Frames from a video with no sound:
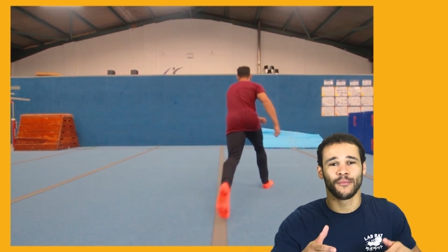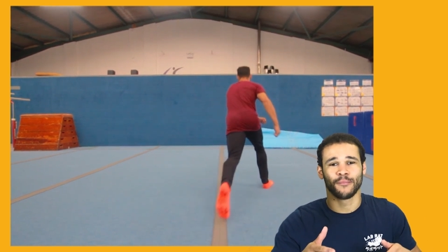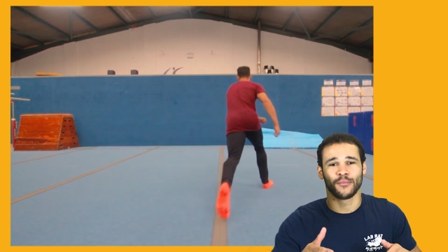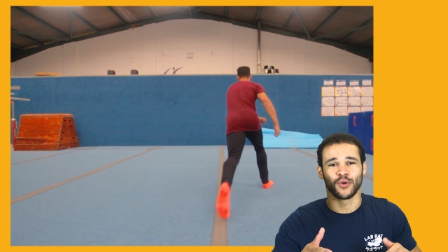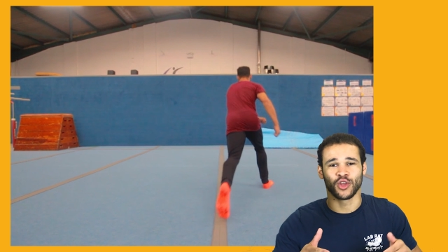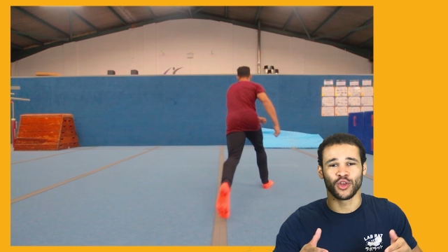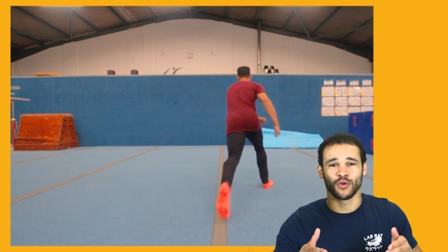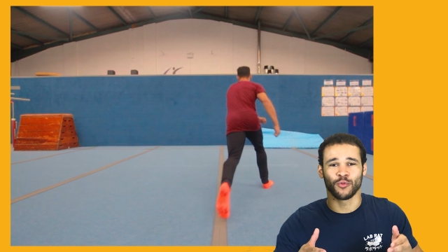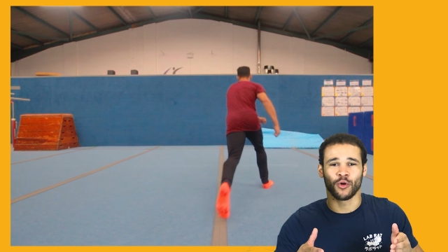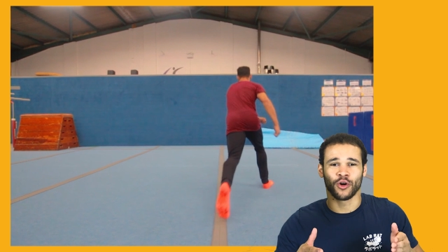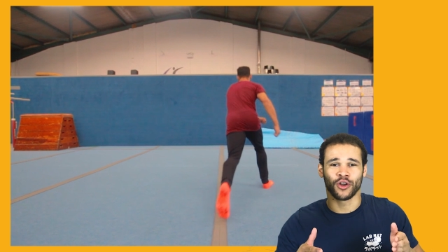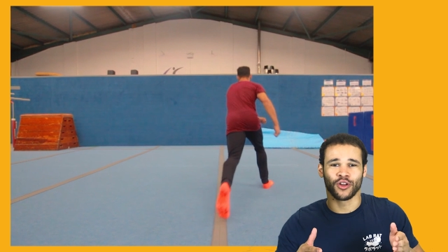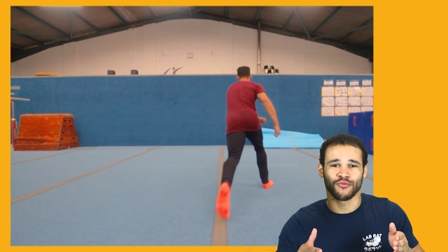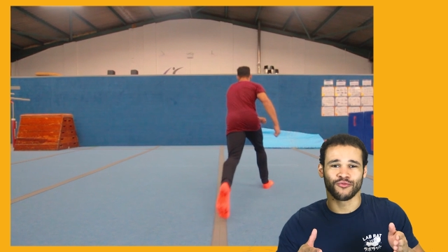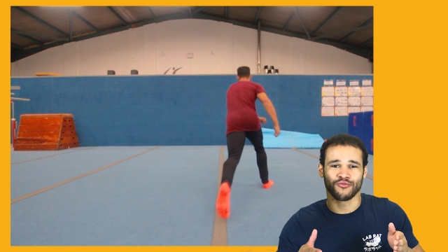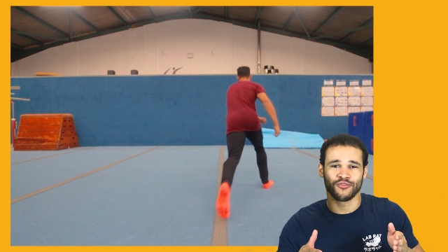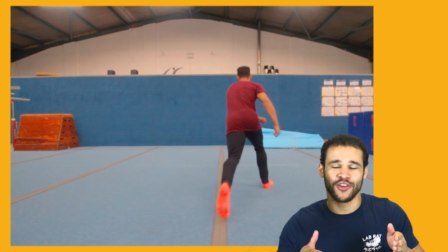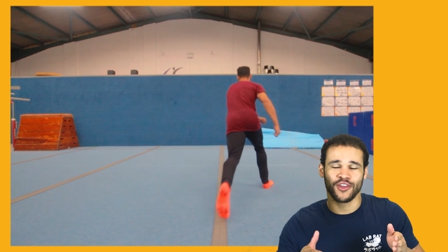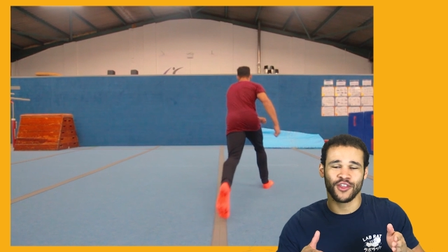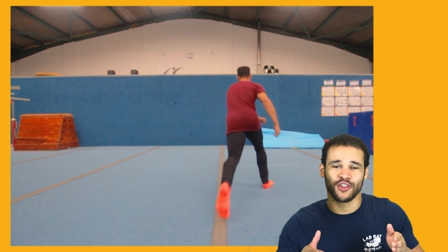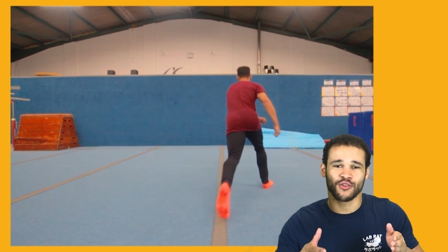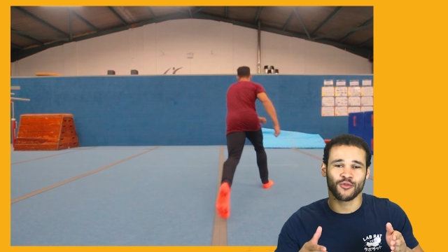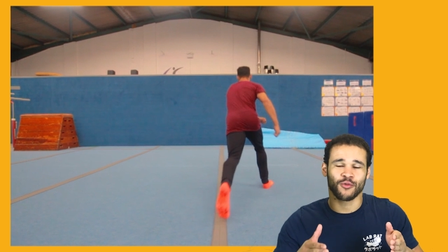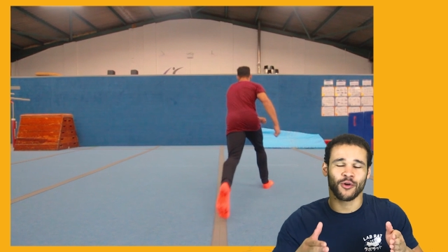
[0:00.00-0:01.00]
but you wanna
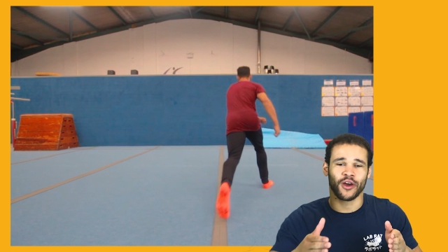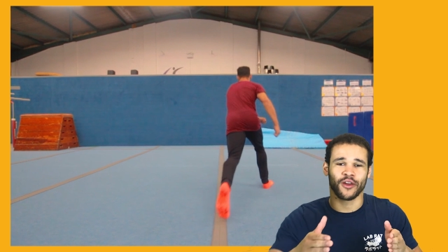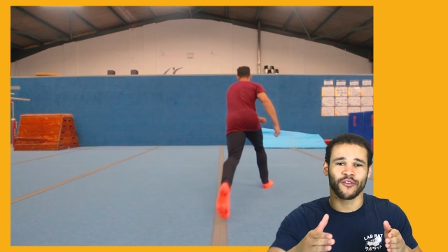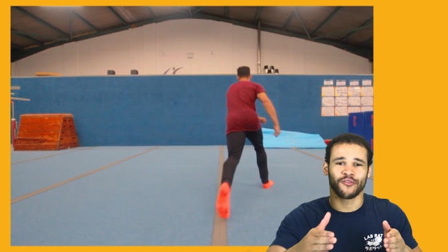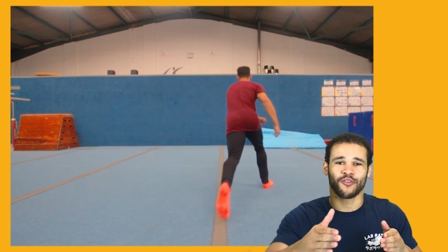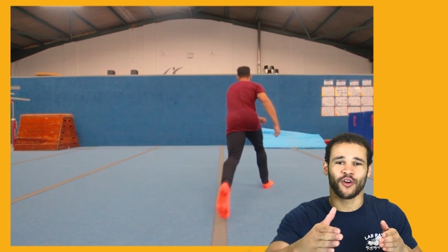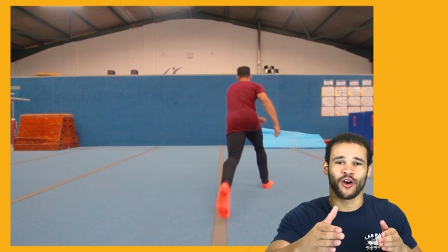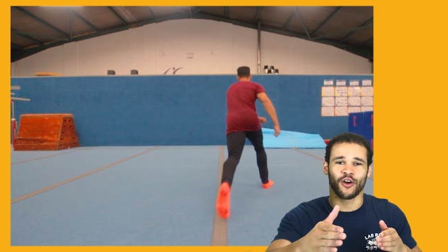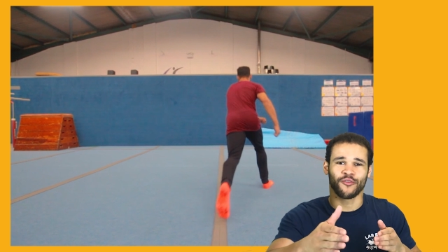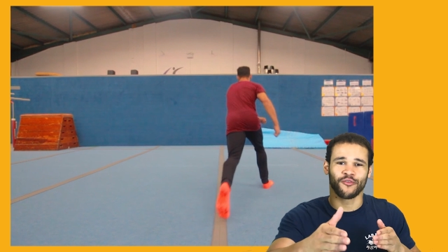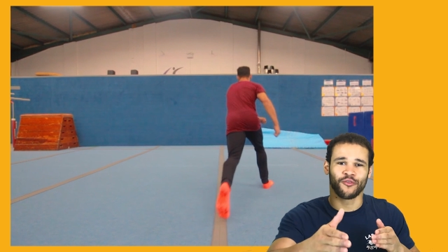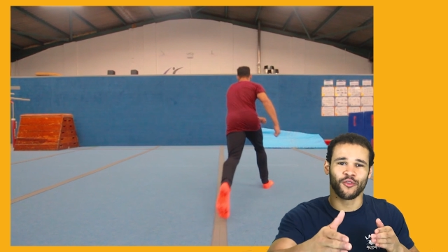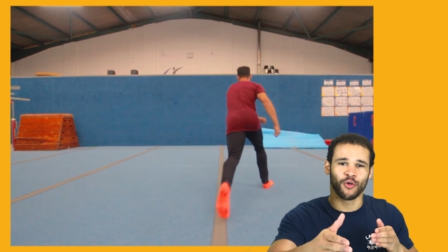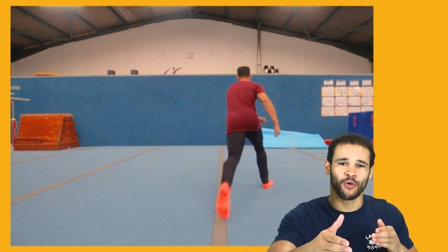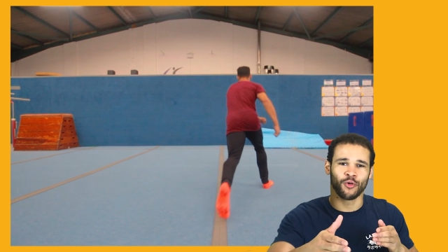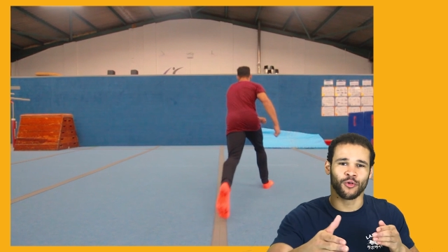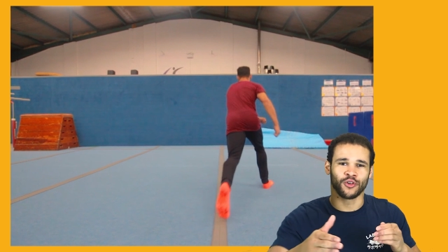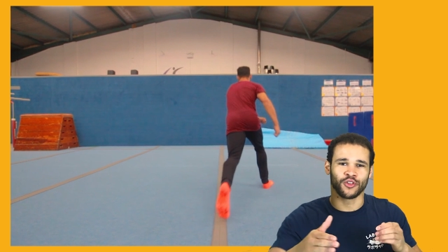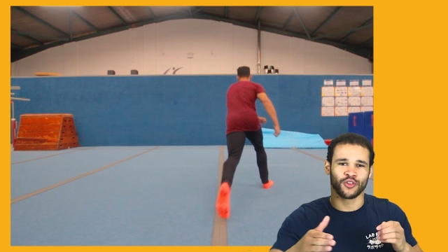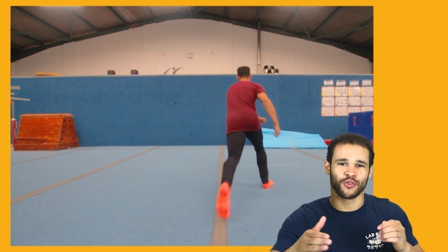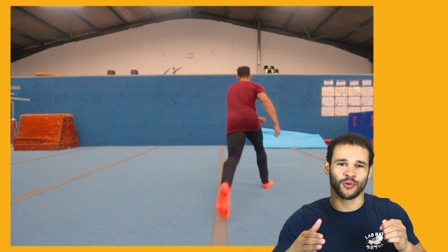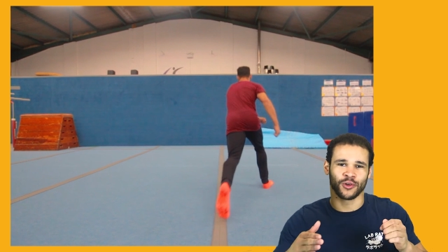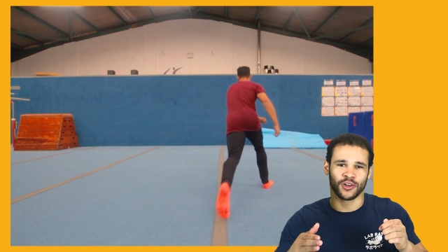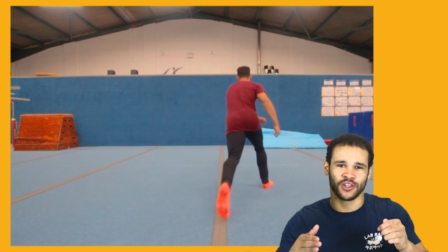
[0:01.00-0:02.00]
reach quite far
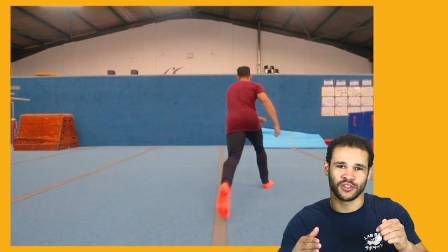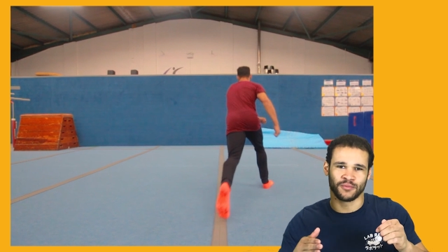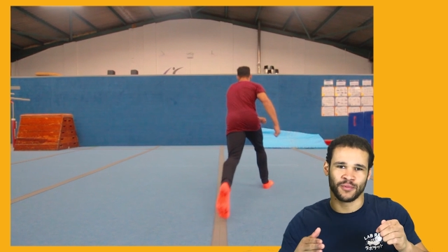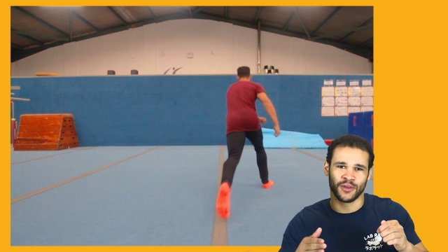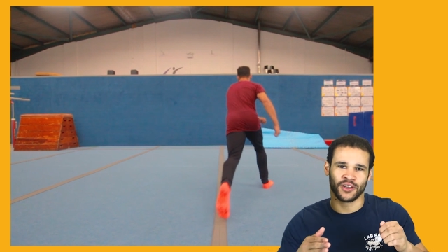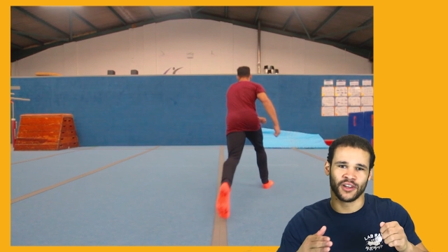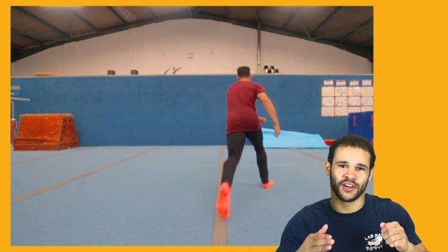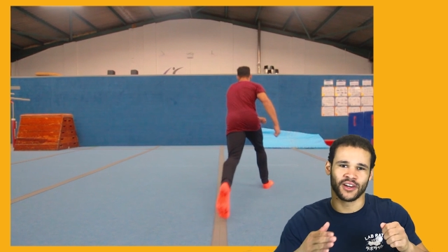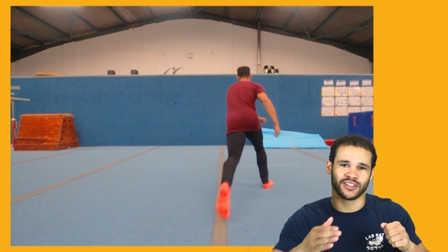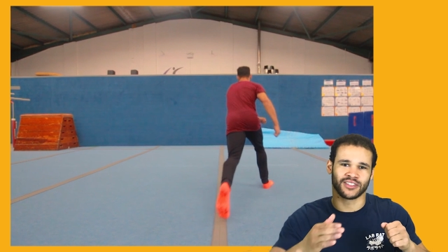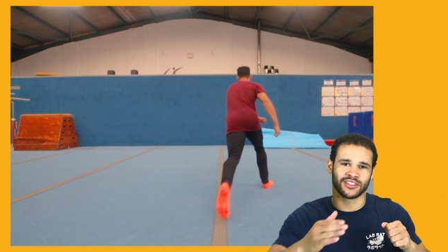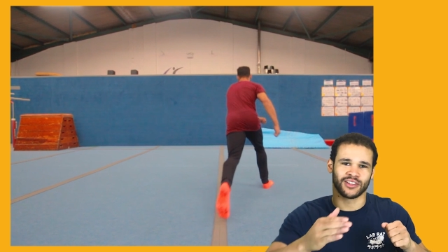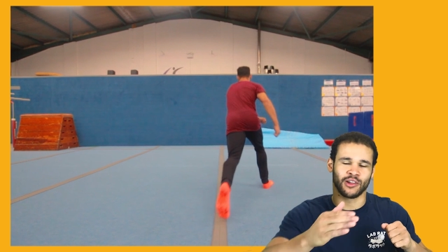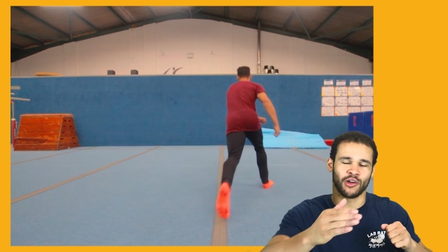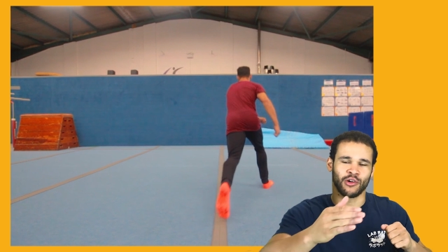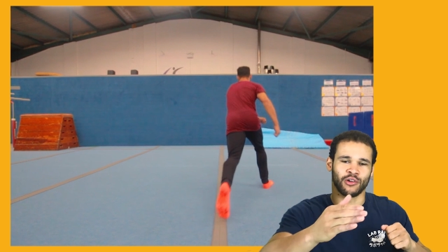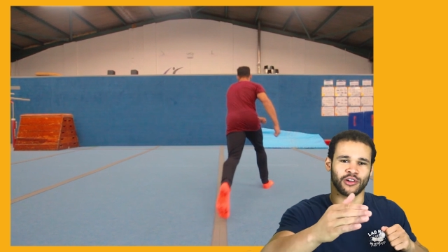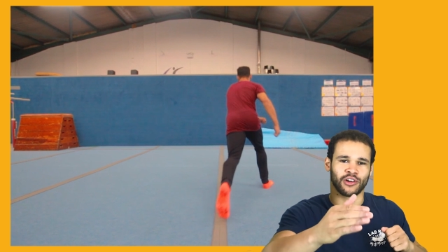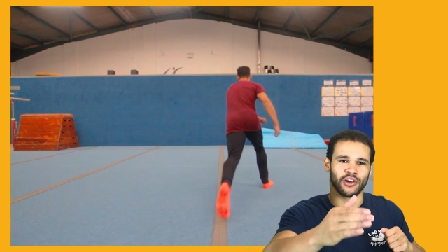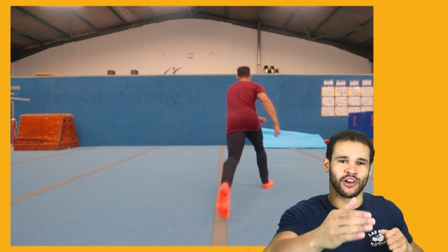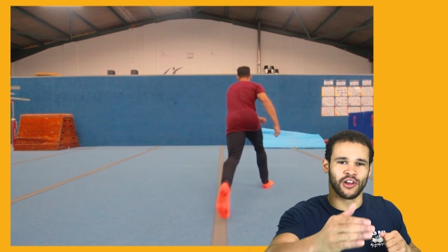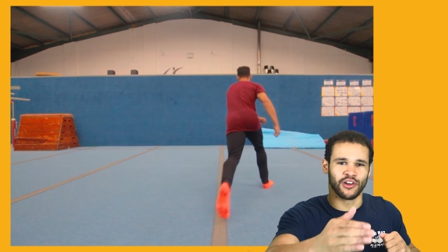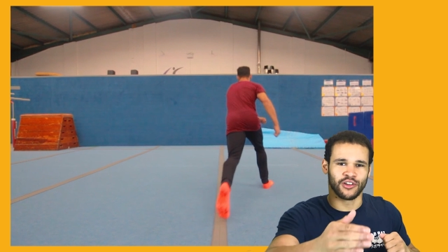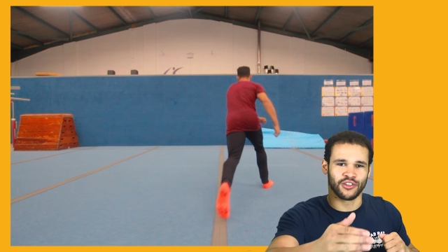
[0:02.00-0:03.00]
forward. You want it to be a nice
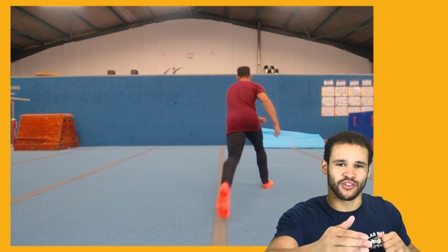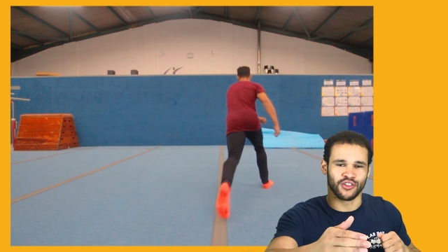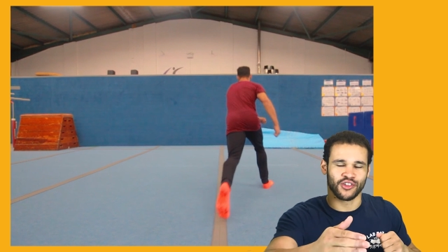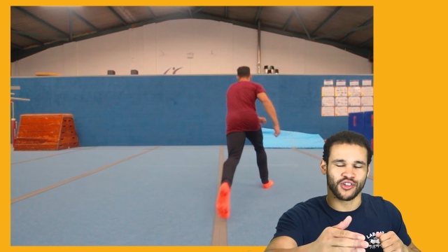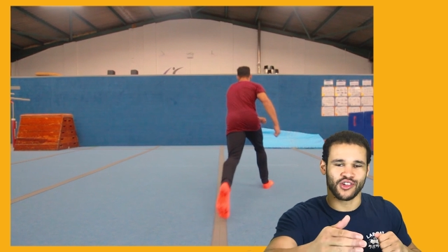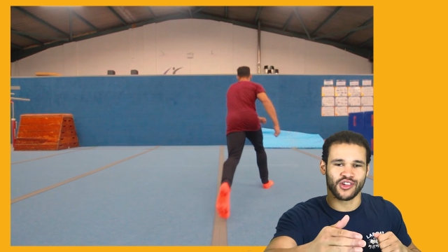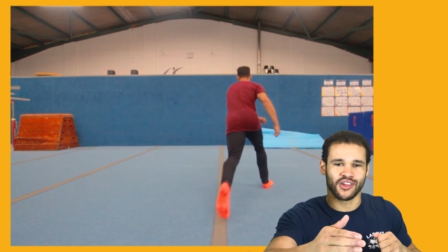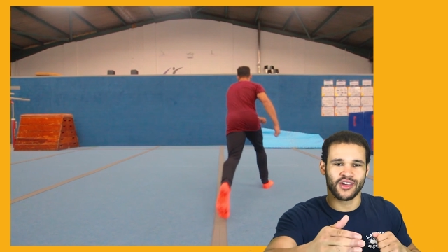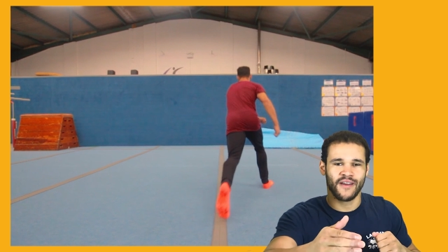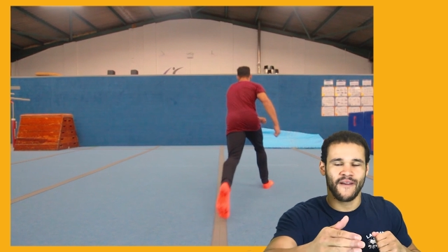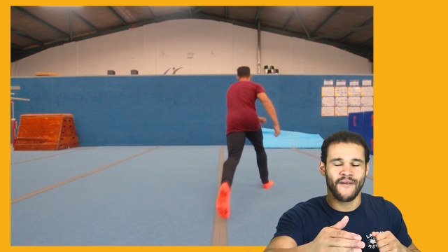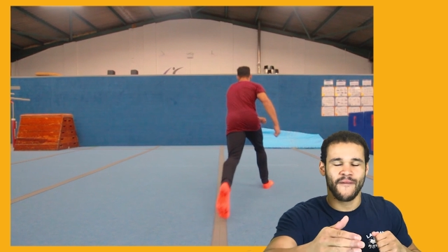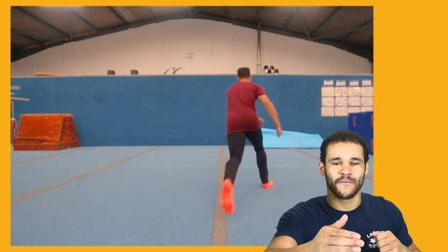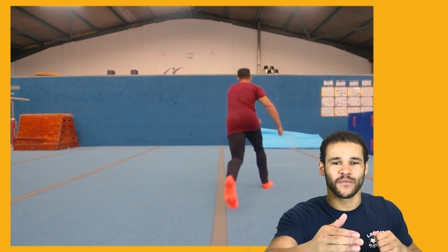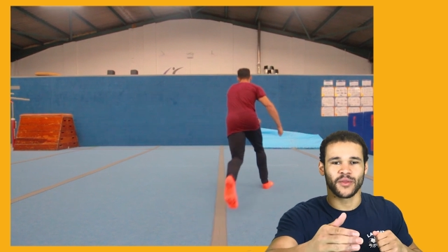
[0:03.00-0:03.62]
long lunge.